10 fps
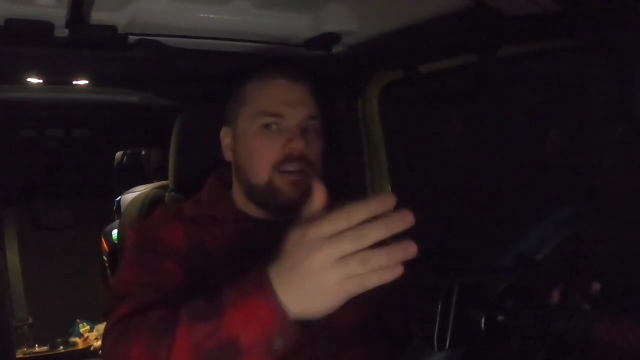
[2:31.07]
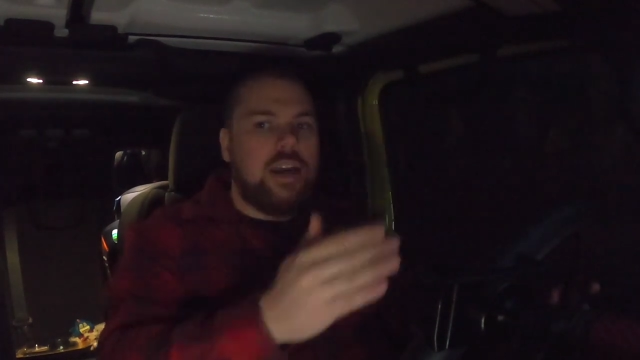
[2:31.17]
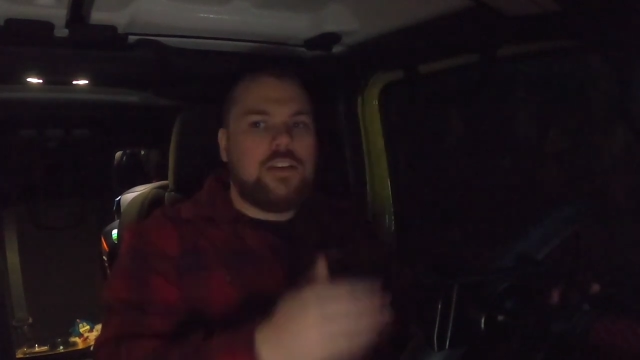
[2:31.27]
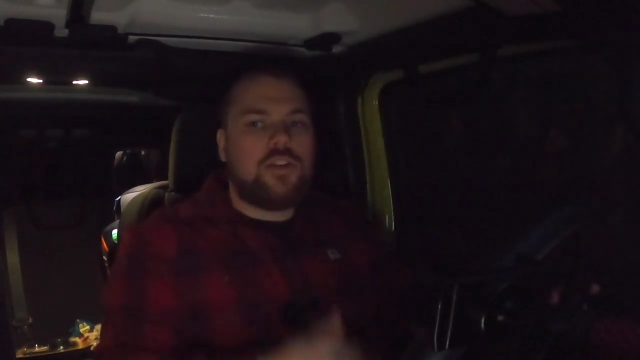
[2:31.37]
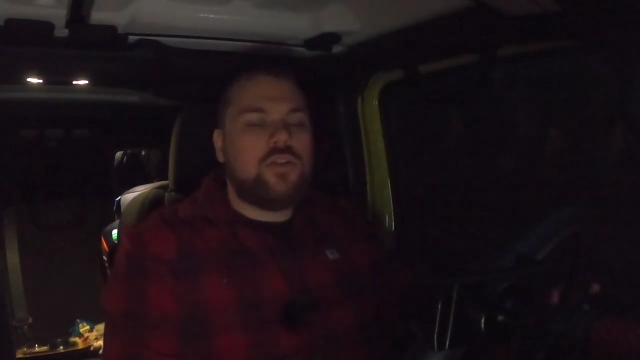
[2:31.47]

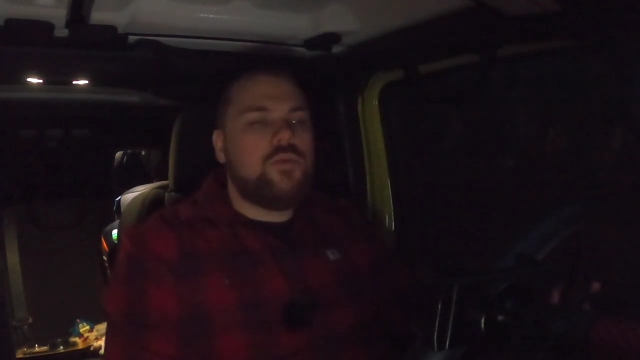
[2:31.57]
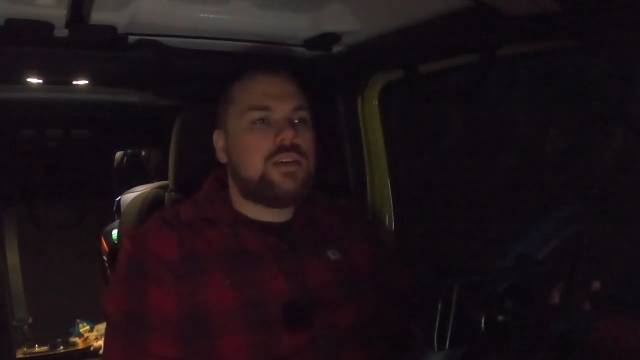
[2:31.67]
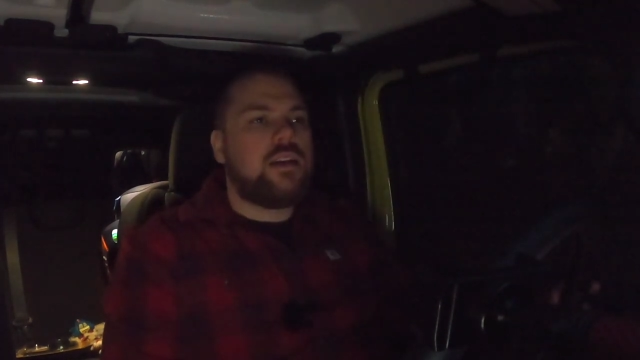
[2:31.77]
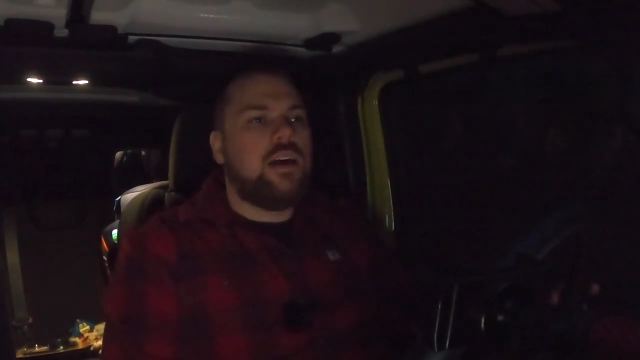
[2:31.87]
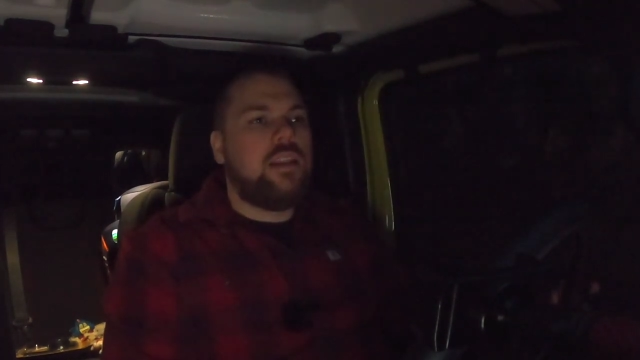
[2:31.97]
and shoots
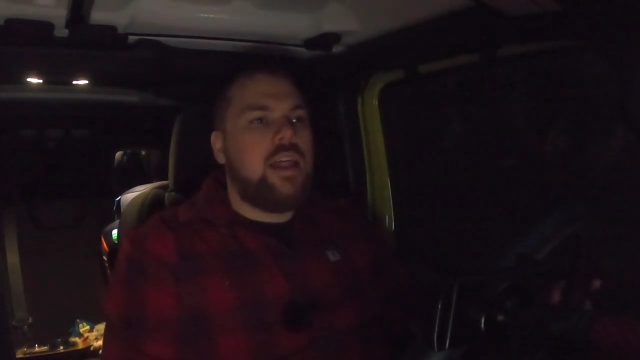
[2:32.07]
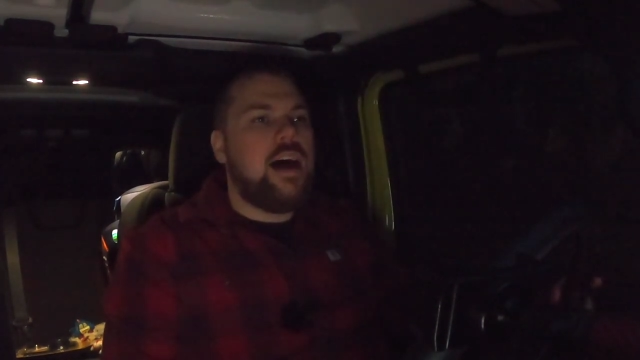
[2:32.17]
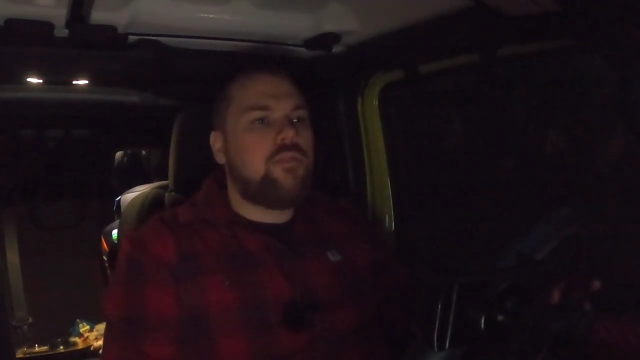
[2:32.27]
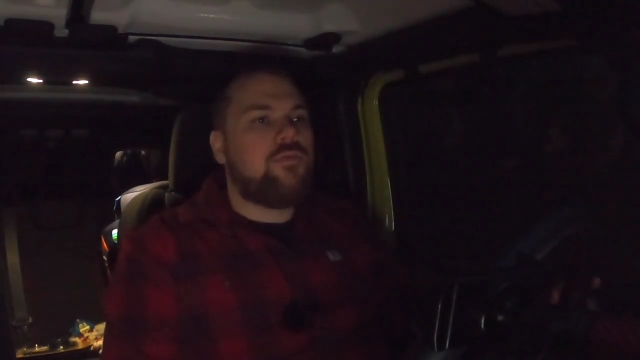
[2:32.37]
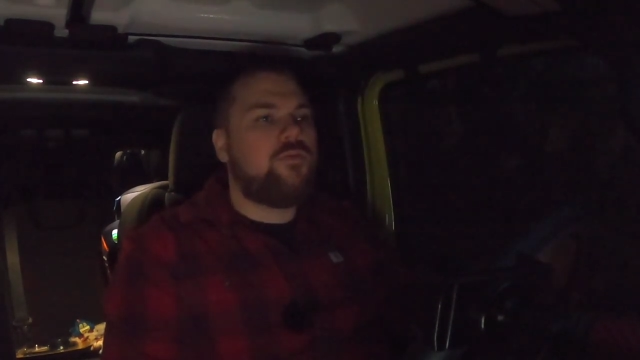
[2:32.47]
it a
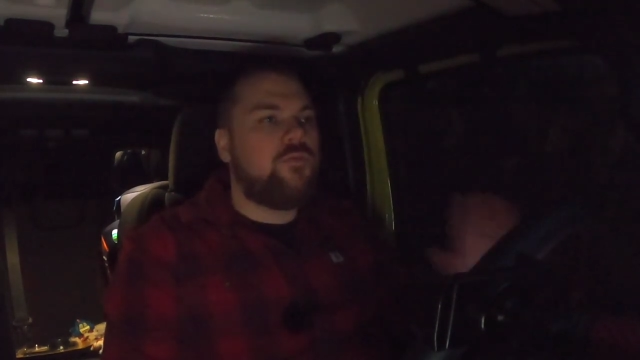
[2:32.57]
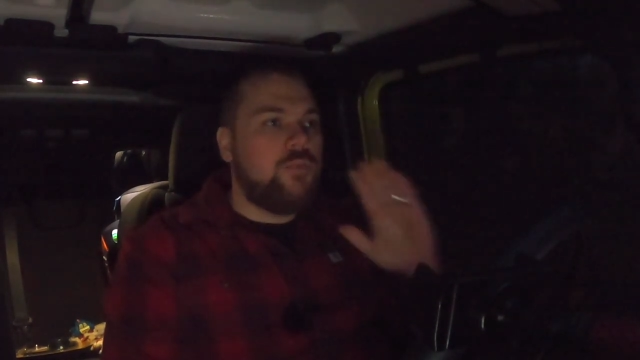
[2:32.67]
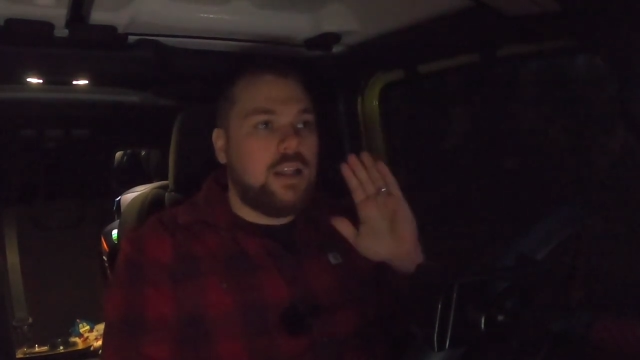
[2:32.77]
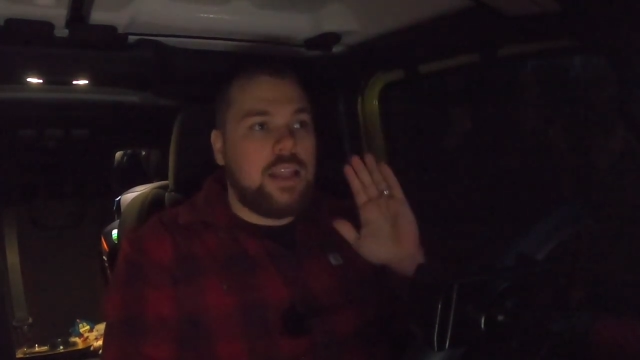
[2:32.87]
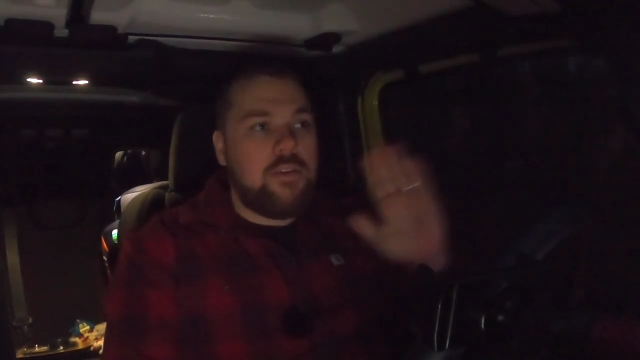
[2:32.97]
lot,
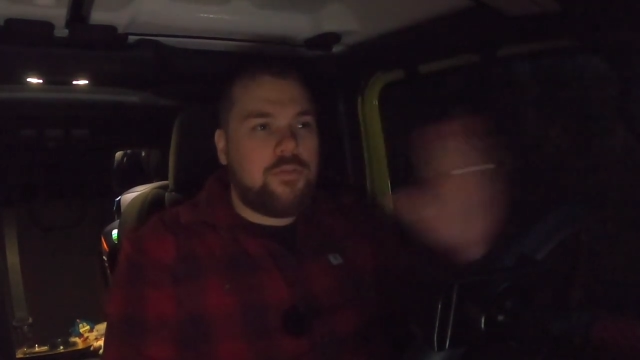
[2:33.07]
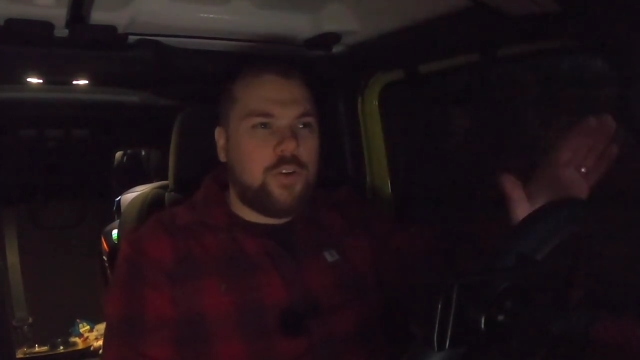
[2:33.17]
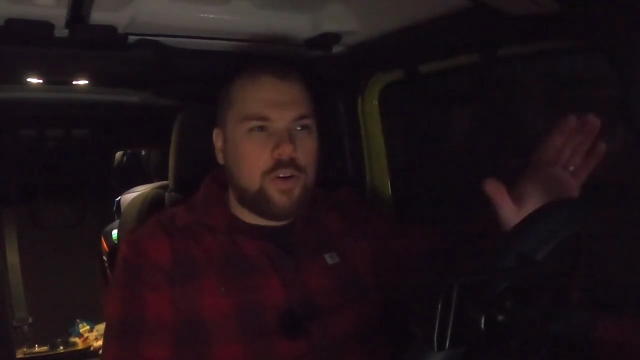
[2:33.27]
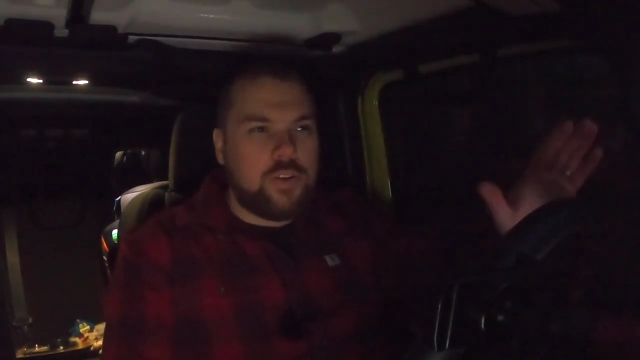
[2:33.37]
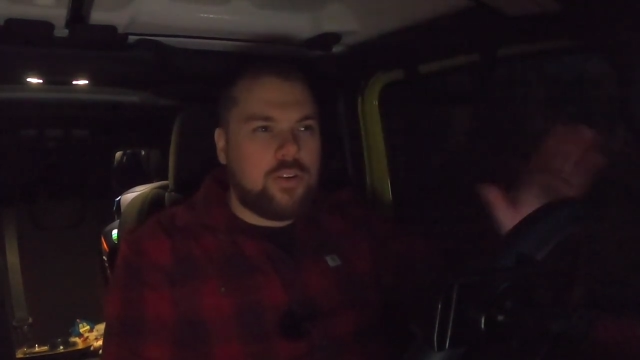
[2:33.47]
a lot
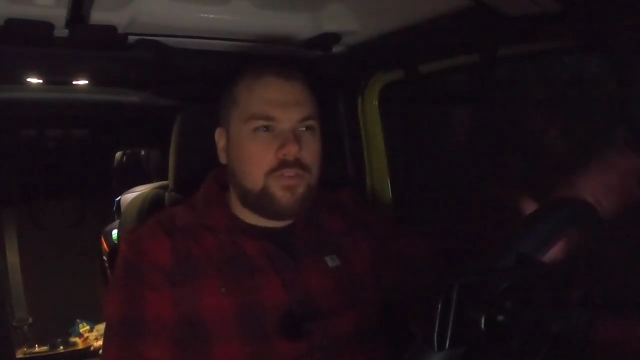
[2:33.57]
further